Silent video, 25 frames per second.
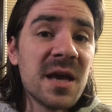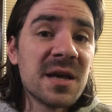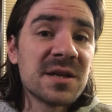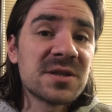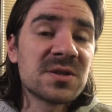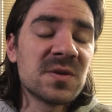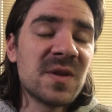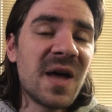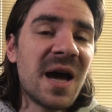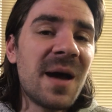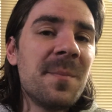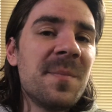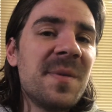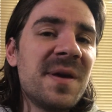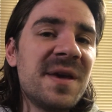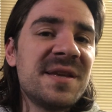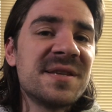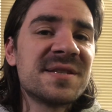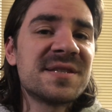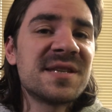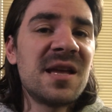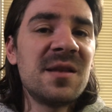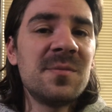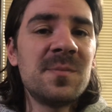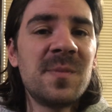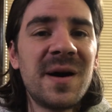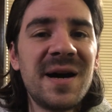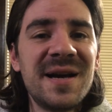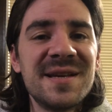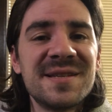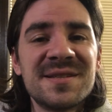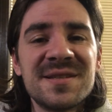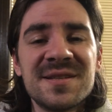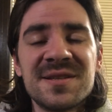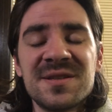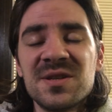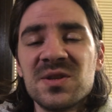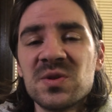So that being said,
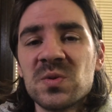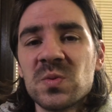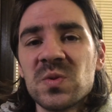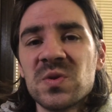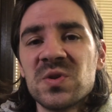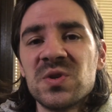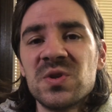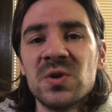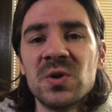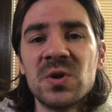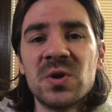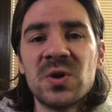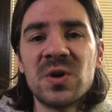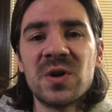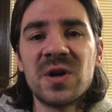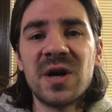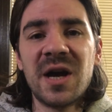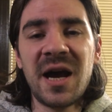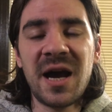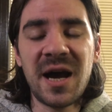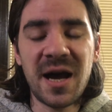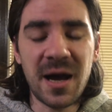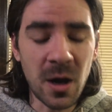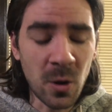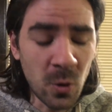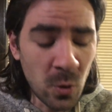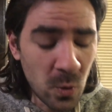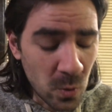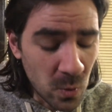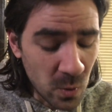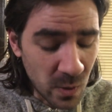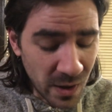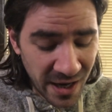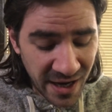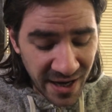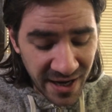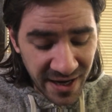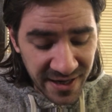Pisces, this was your
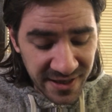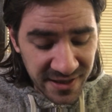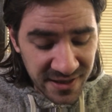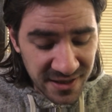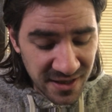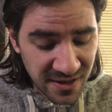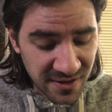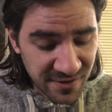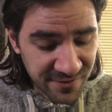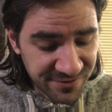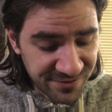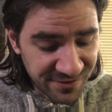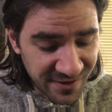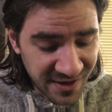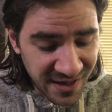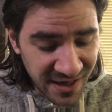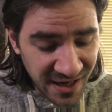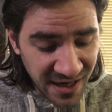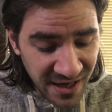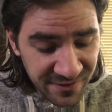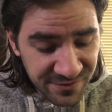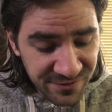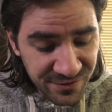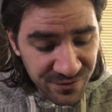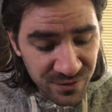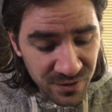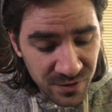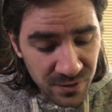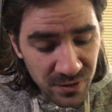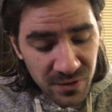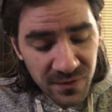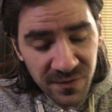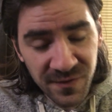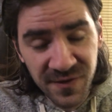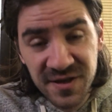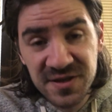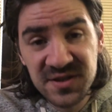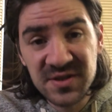I
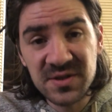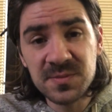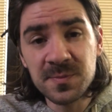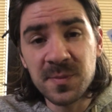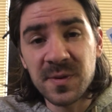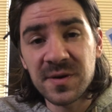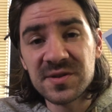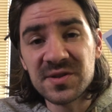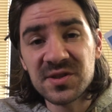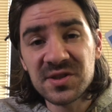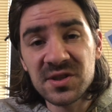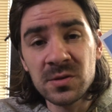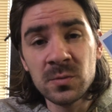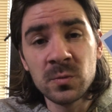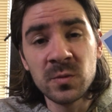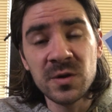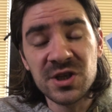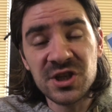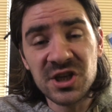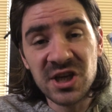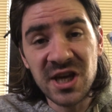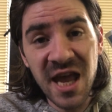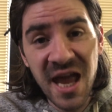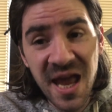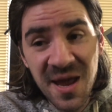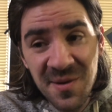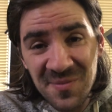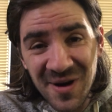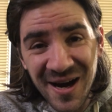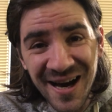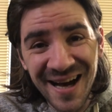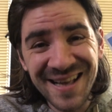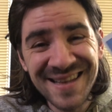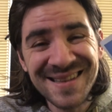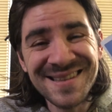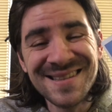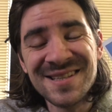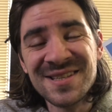forgot this person which came
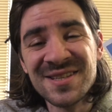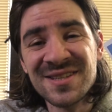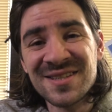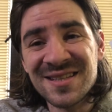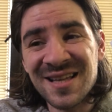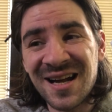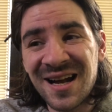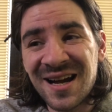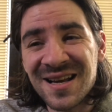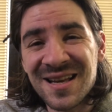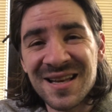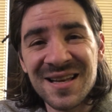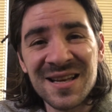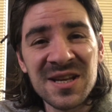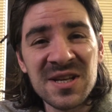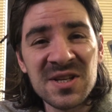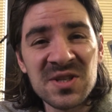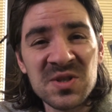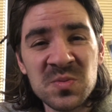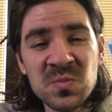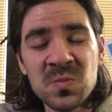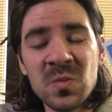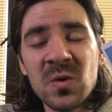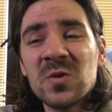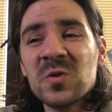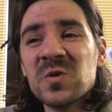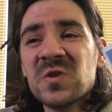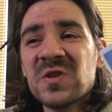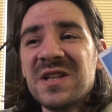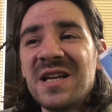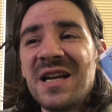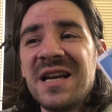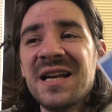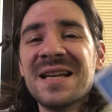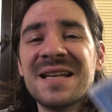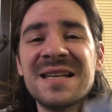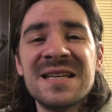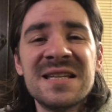at the start. It is most
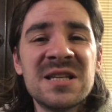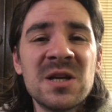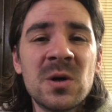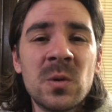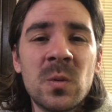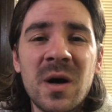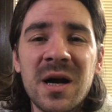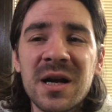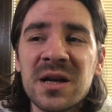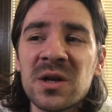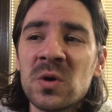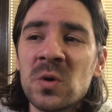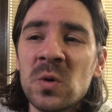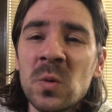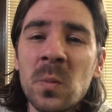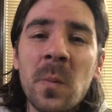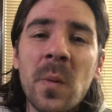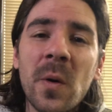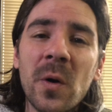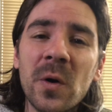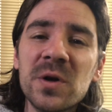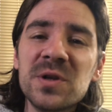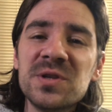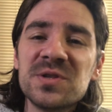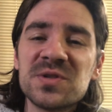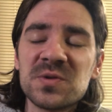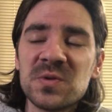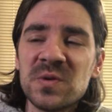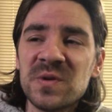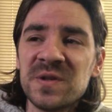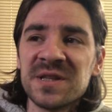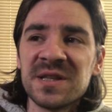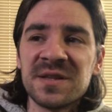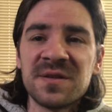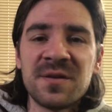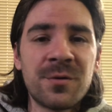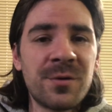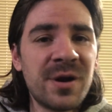likely the one who points you
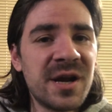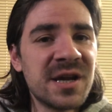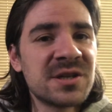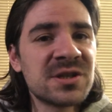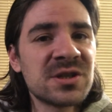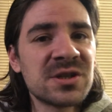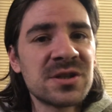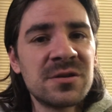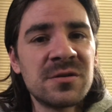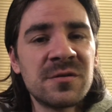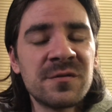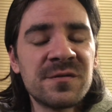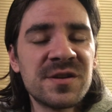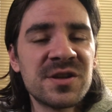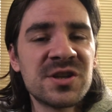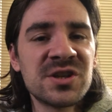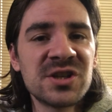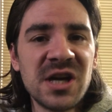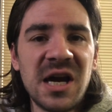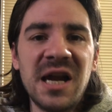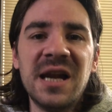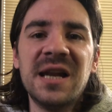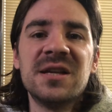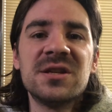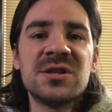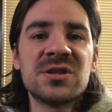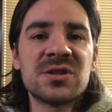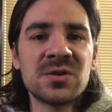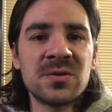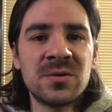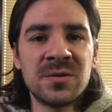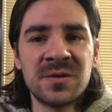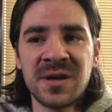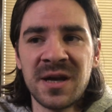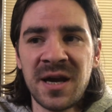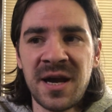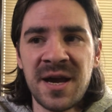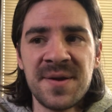in the direction of the challenge,
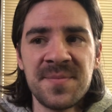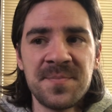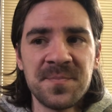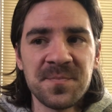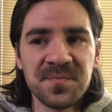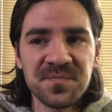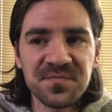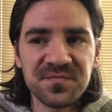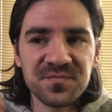okay?